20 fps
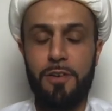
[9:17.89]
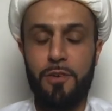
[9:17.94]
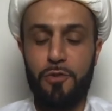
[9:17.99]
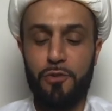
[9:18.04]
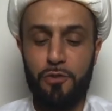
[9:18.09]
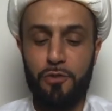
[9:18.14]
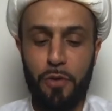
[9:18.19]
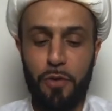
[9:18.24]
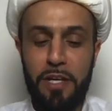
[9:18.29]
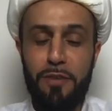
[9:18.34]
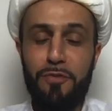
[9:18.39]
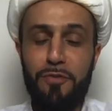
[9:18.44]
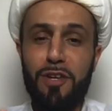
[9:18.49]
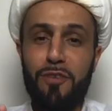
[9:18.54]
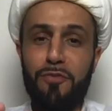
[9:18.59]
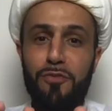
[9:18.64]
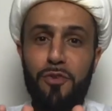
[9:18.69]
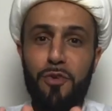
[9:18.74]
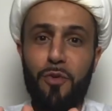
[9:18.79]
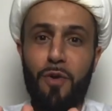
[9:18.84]
So even
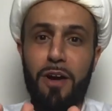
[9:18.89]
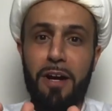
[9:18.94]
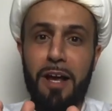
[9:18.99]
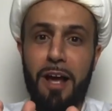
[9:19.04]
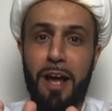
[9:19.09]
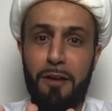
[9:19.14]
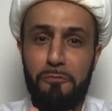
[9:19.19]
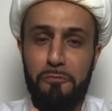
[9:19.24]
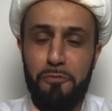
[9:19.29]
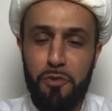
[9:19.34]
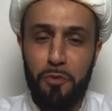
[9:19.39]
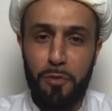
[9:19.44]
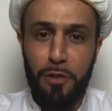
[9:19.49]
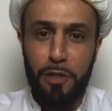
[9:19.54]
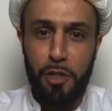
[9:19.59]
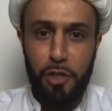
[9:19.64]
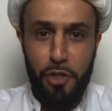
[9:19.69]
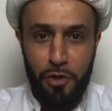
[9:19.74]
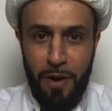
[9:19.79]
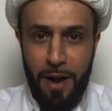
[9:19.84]
if you are comfortable
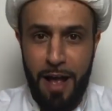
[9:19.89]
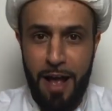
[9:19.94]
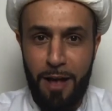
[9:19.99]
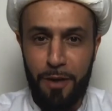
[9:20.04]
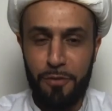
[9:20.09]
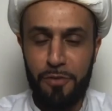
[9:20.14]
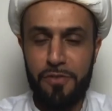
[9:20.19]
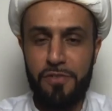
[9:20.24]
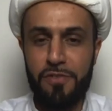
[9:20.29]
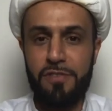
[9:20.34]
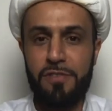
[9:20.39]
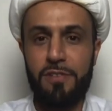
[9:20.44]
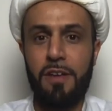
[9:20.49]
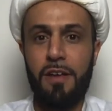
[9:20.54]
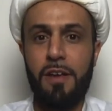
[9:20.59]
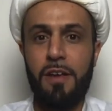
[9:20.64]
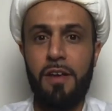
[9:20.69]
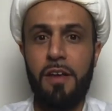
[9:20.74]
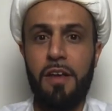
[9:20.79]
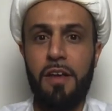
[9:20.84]
in your house,
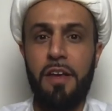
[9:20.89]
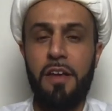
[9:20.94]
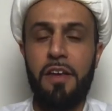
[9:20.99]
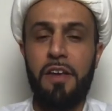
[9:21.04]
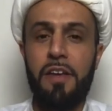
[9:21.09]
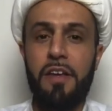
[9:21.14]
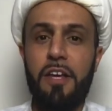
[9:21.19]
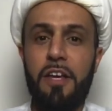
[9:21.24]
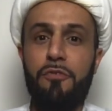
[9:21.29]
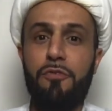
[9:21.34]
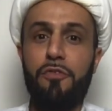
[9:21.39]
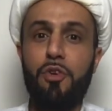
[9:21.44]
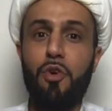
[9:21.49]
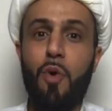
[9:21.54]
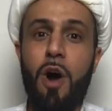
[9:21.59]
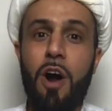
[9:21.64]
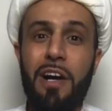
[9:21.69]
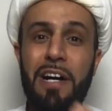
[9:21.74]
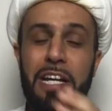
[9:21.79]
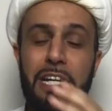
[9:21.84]
if you
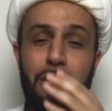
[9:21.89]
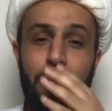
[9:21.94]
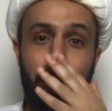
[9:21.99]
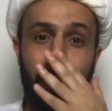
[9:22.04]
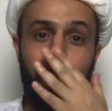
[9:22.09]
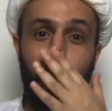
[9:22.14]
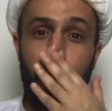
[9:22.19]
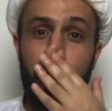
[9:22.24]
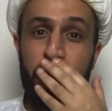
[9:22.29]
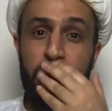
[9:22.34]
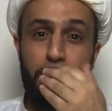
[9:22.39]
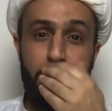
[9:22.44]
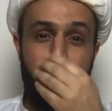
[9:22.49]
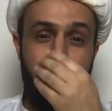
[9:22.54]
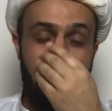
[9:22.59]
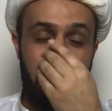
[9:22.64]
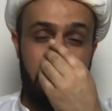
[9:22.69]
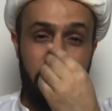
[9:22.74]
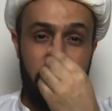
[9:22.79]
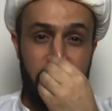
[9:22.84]
are in close
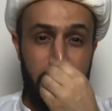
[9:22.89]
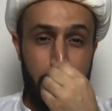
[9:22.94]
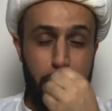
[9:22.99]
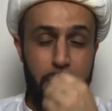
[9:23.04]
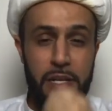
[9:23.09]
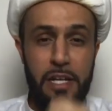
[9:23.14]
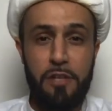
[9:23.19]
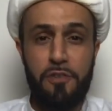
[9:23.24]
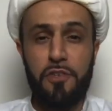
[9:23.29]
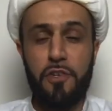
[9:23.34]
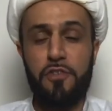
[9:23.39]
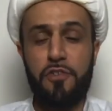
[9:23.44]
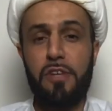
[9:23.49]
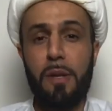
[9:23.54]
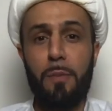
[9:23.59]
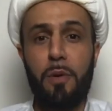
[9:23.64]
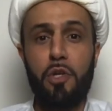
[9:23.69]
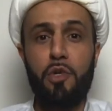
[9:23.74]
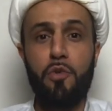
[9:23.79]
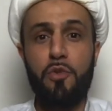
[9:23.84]
proximity to
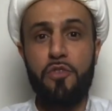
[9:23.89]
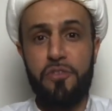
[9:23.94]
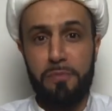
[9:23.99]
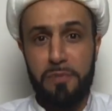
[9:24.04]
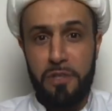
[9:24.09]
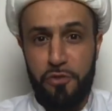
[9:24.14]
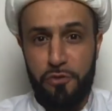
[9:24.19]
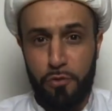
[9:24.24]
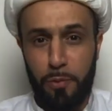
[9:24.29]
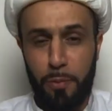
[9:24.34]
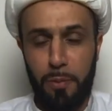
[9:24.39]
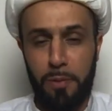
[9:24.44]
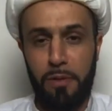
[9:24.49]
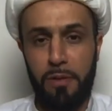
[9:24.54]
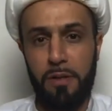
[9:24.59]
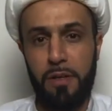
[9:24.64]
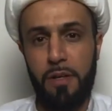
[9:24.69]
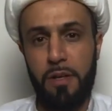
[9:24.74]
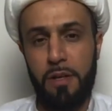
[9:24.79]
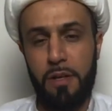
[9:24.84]
someone who is miserable,